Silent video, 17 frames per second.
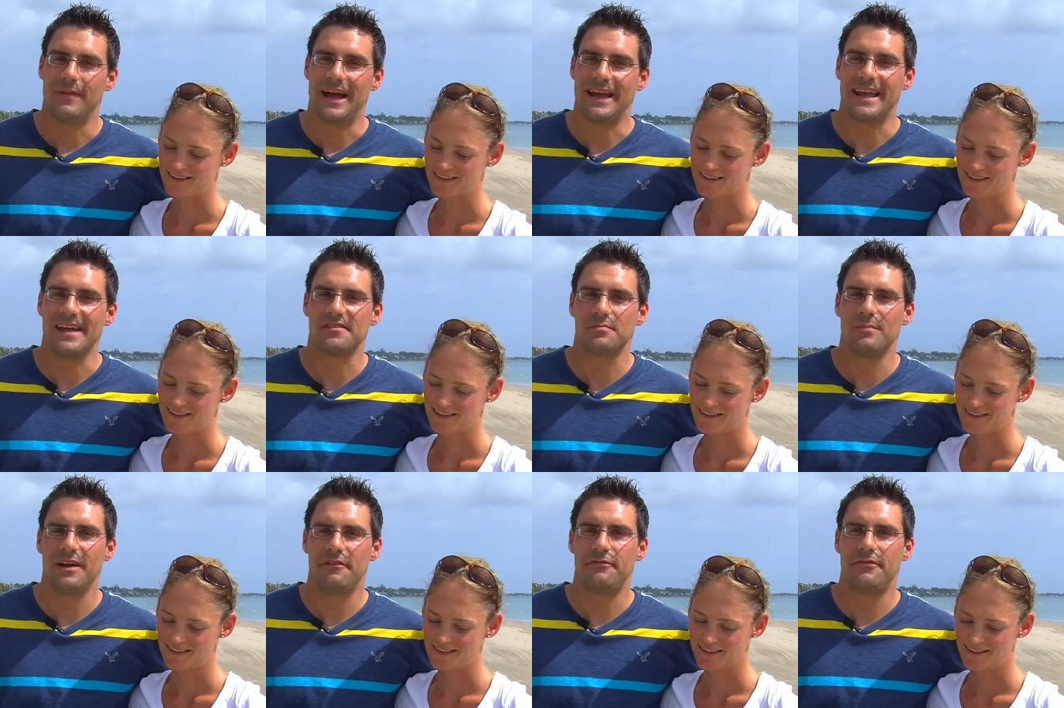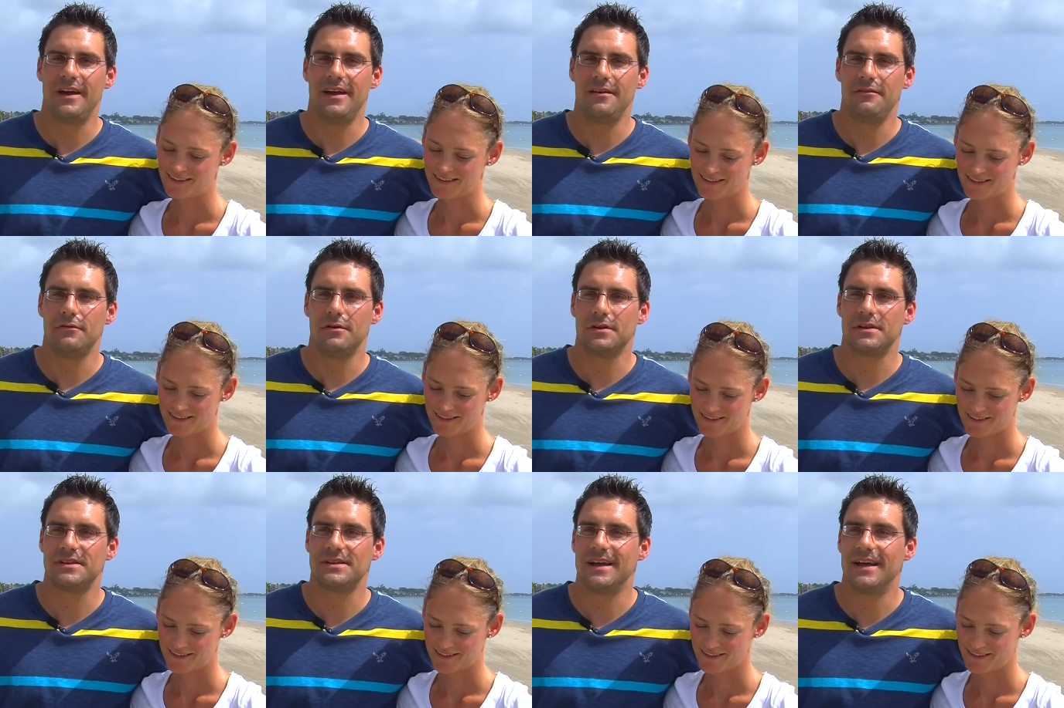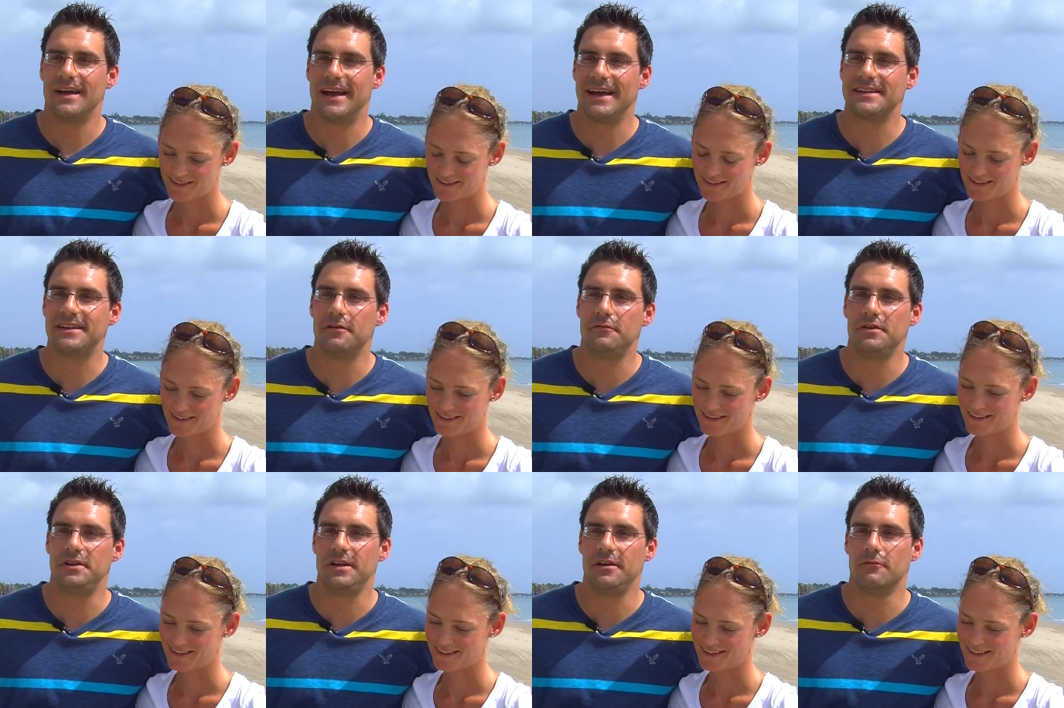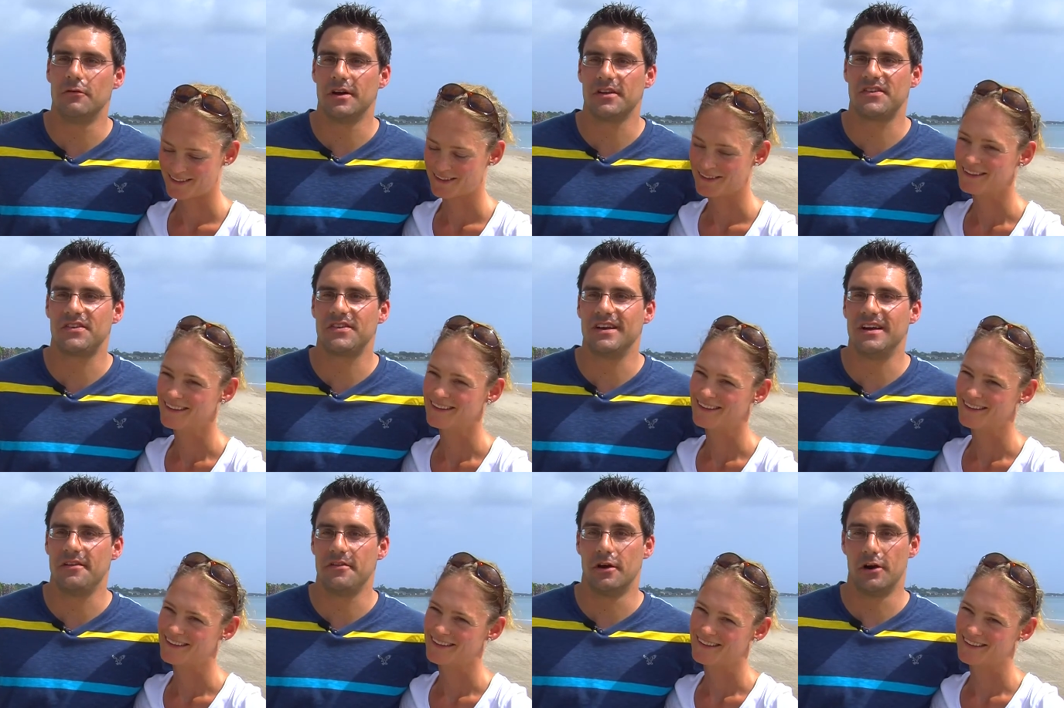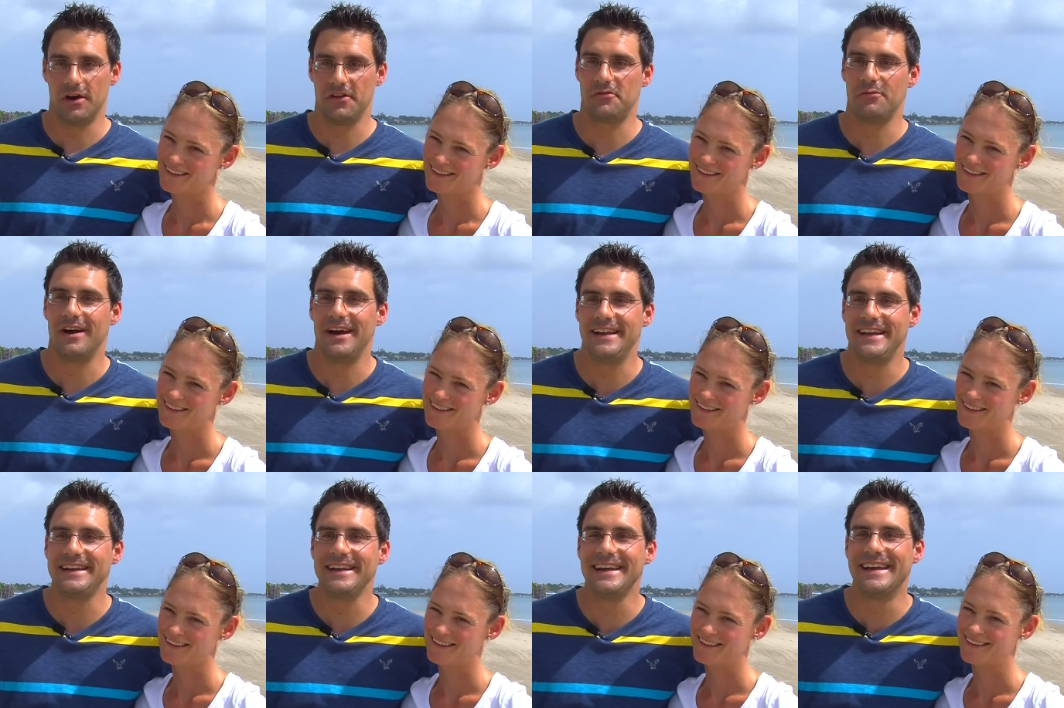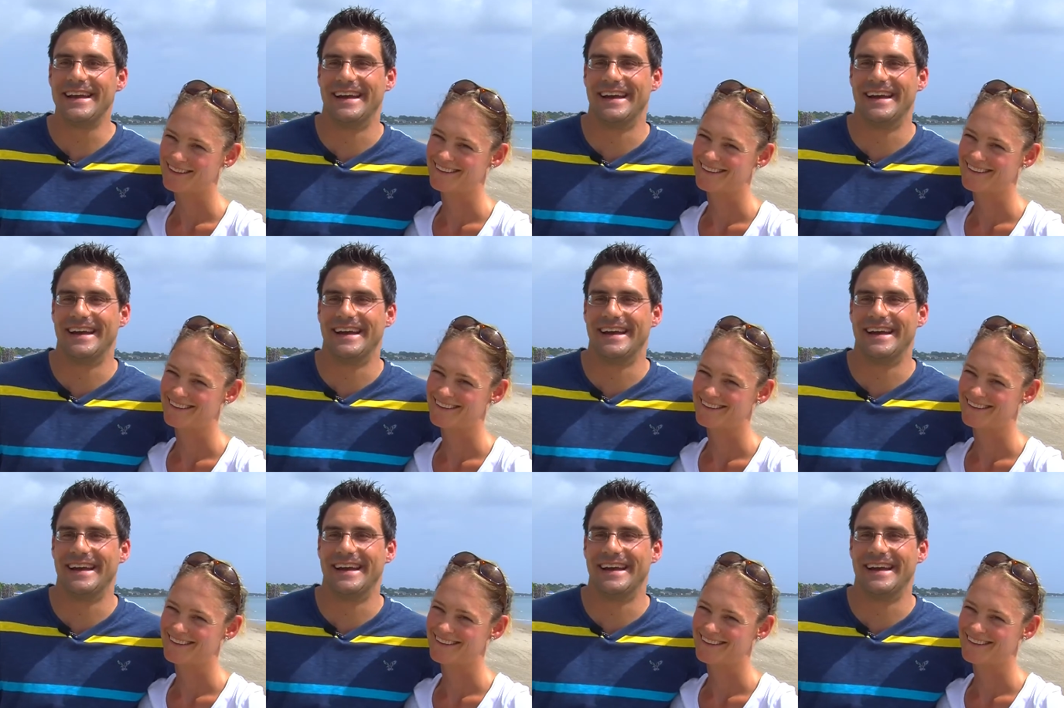Speaker 1: I guess my favorite uh, activity was uh, the horse riding